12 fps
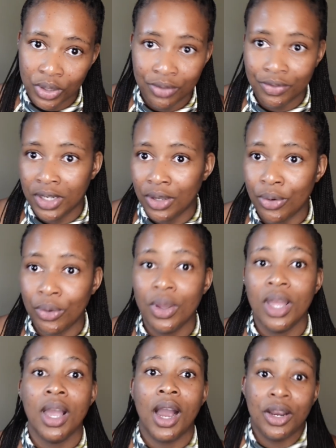a video.
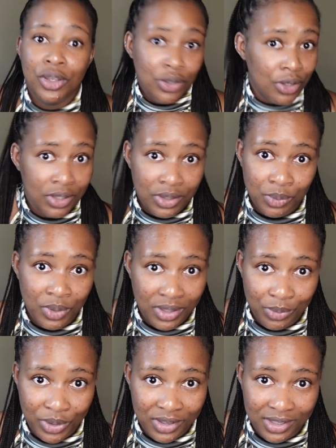Are you good
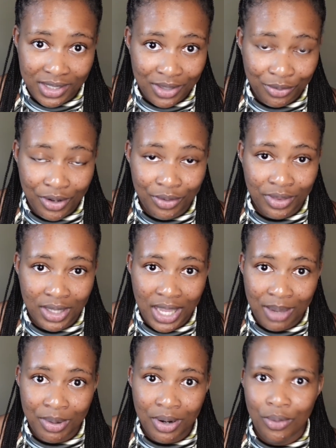with sitting in front of the
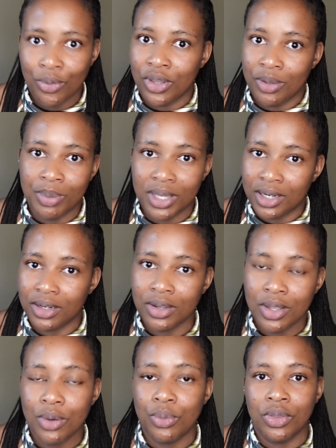camera, or you're better
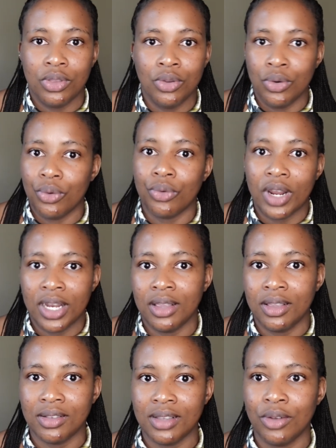with, writing
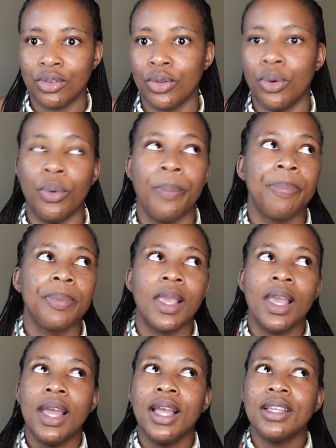things down? So
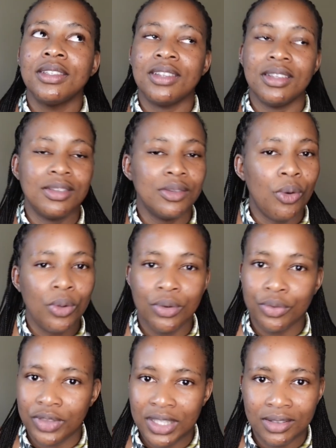just all
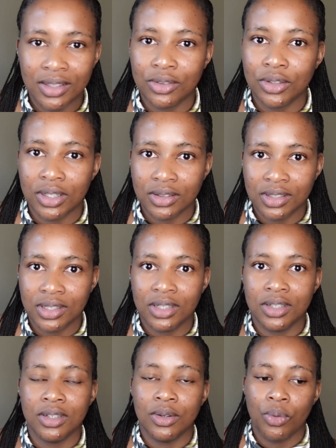of these things to
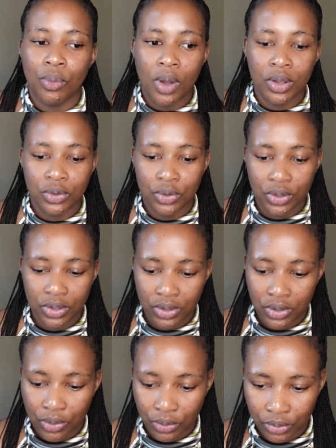consider while you're,
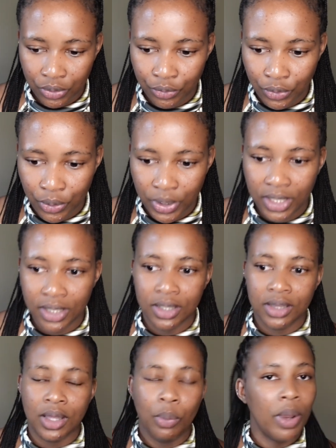reviewing
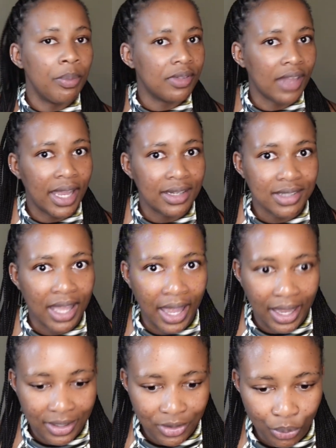the website
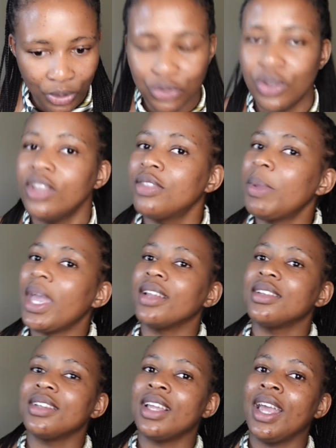and what to
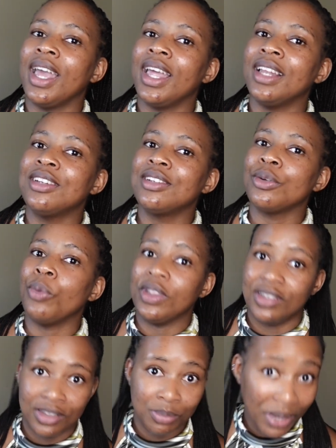expect and
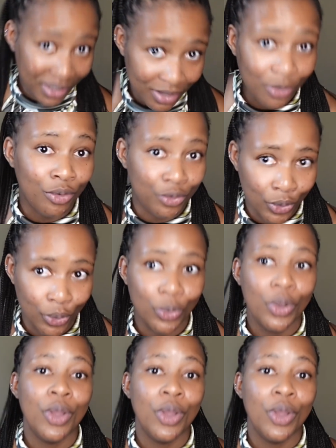what's expected of you